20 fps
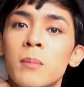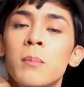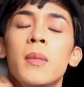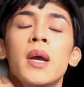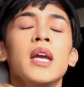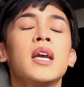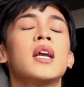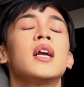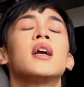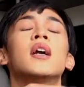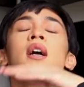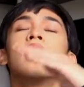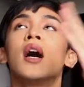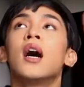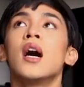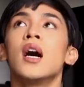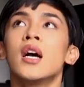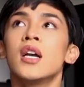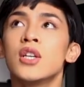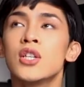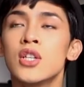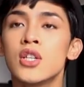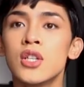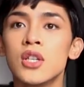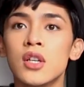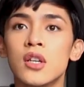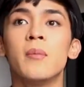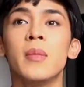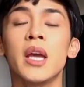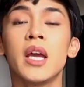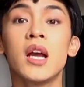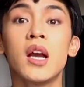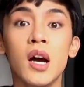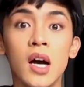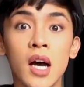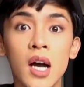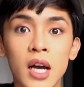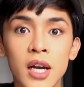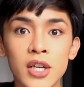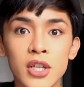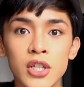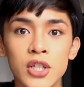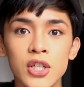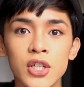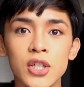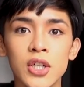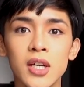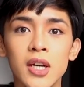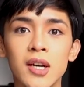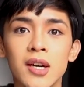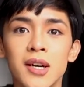My gosh! My gosh!